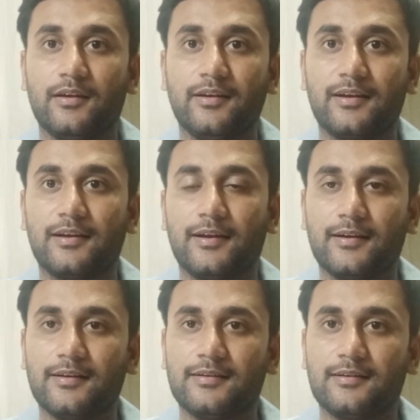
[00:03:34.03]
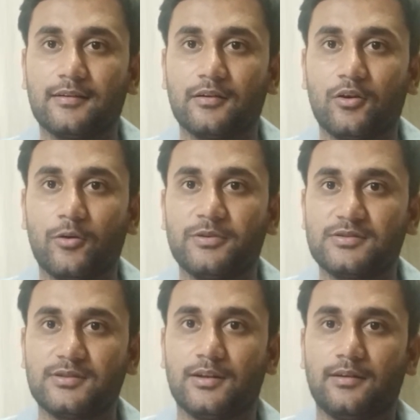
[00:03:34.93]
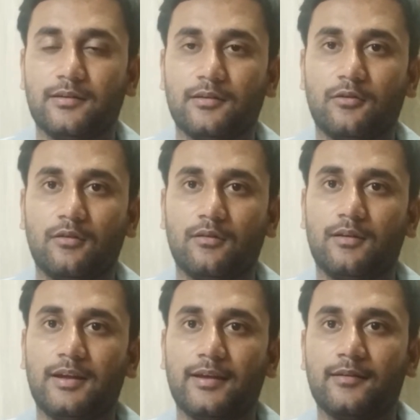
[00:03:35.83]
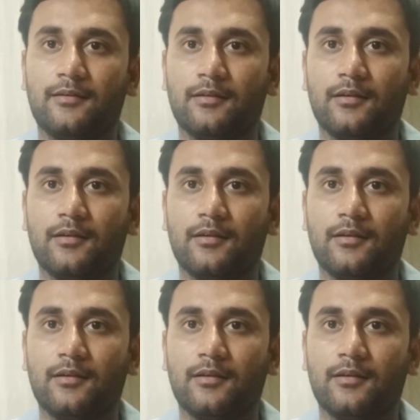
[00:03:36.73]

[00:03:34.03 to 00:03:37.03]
declared it officially, or like